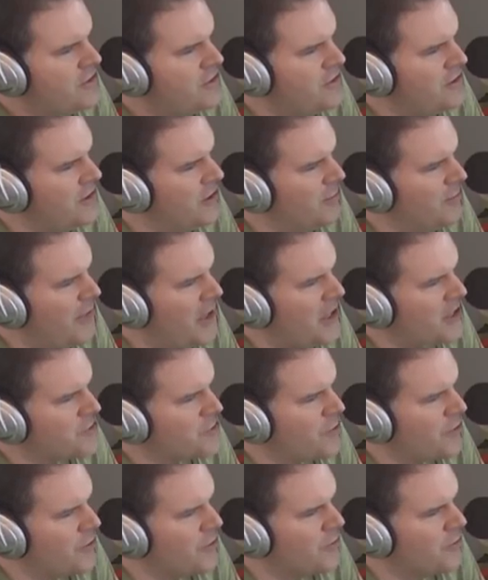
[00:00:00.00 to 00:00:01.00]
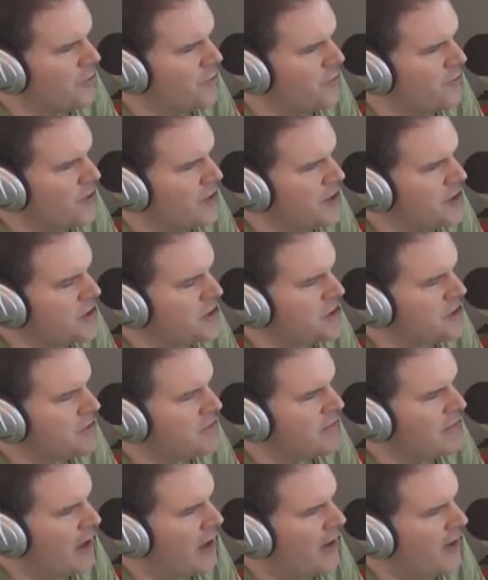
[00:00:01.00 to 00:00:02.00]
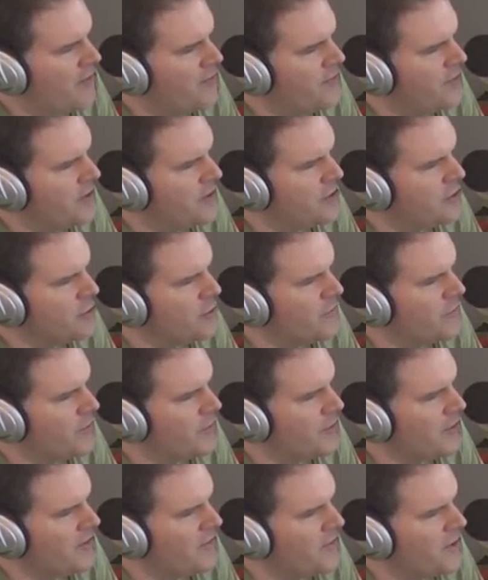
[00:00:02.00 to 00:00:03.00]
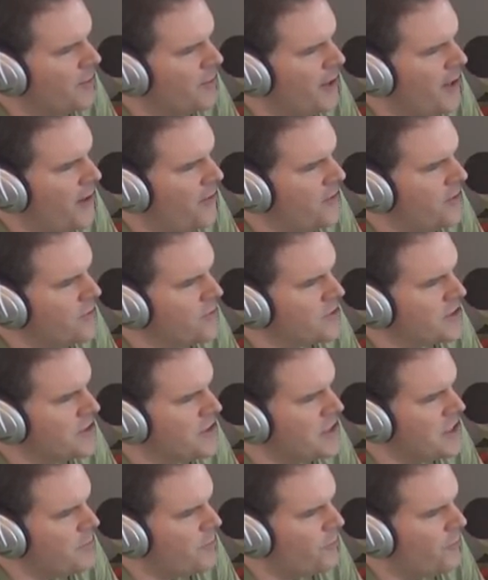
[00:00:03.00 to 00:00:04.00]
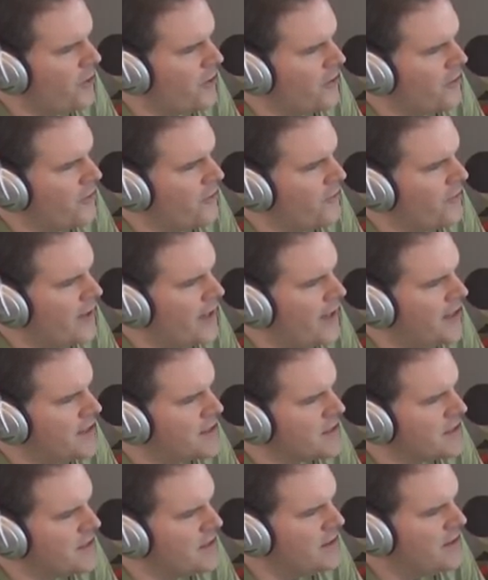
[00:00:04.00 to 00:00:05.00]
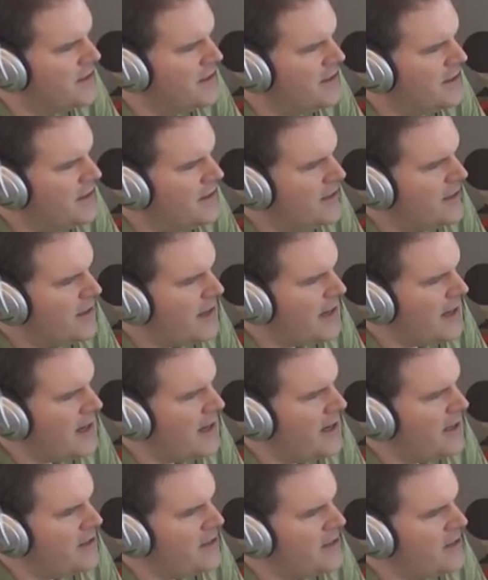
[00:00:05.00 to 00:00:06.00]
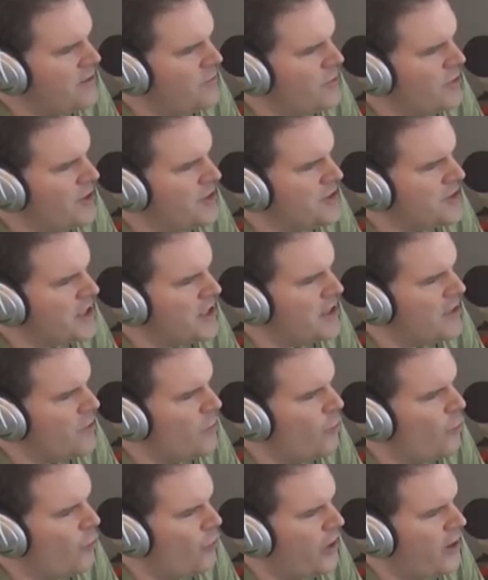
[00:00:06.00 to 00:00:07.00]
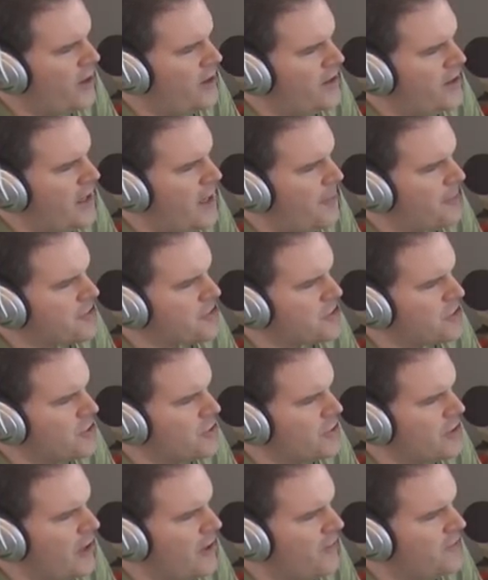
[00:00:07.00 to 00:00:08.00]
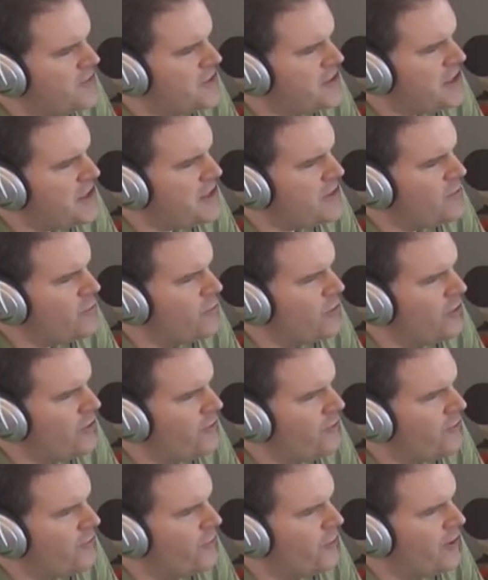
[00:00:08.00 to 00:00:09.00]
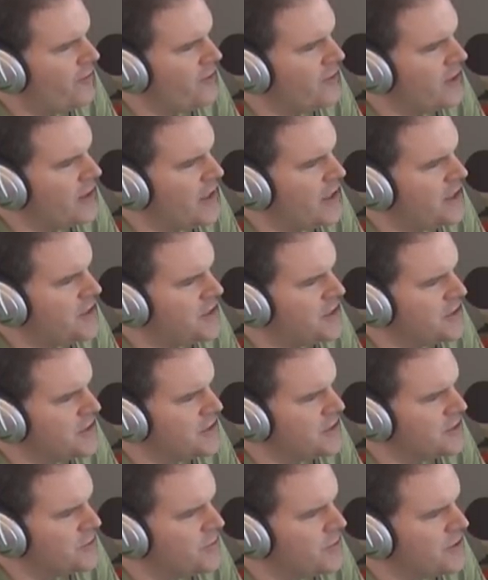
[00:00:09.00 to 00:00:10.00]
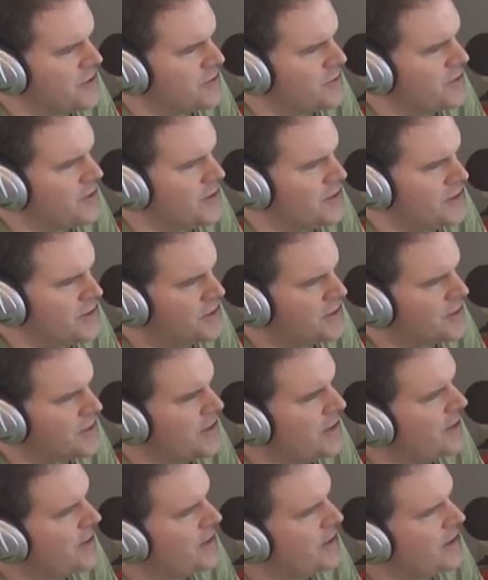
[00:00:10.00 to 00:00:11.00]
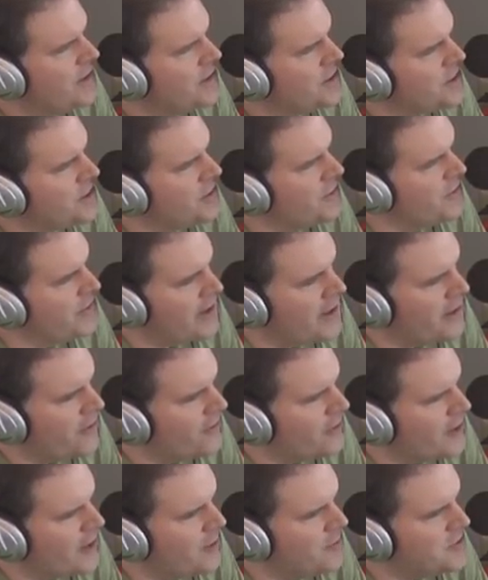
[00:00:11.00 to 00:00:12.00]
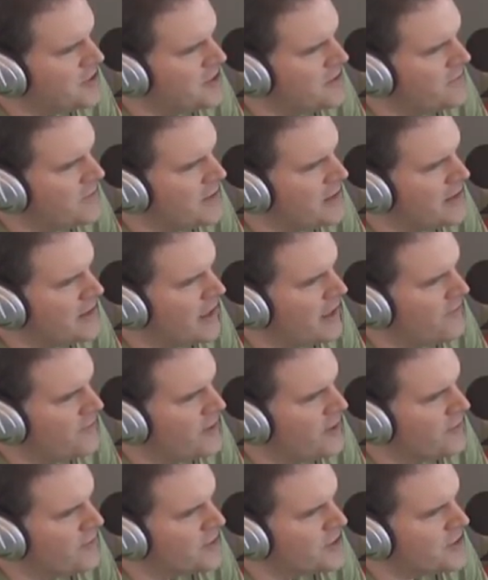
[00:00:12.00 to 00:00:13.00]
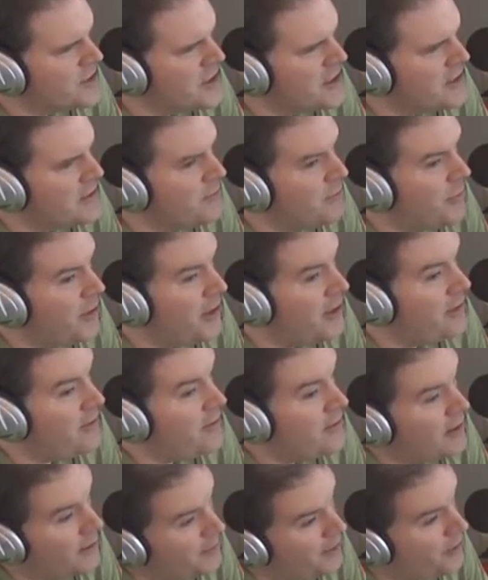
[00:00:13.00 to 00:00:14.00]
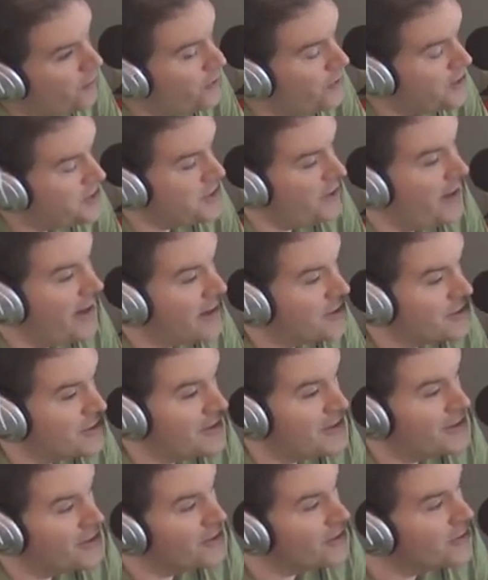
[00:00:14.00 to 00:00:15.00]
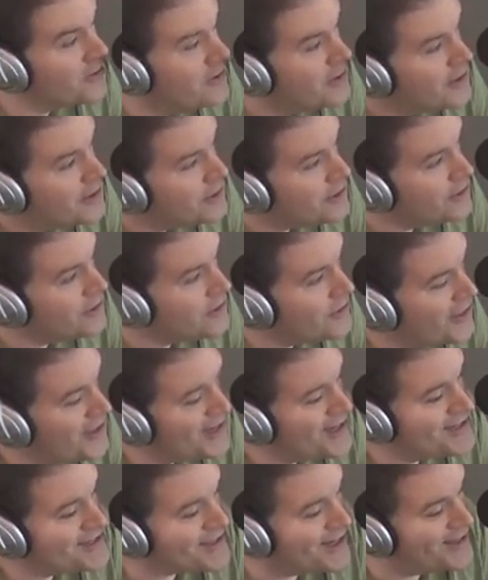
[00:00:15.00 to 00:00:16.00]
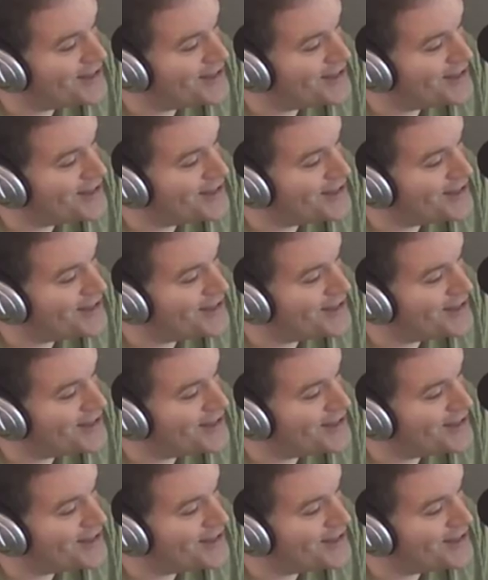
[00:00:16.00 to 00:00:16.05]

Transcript: the Maze Runner movies, uh, the two of them that have come out. He was in Deepwater Horizon, and he was in one episode of Teen Wolf Revelations, which was a show that aired on MTV that I've never seen, but about which I actually hear good things,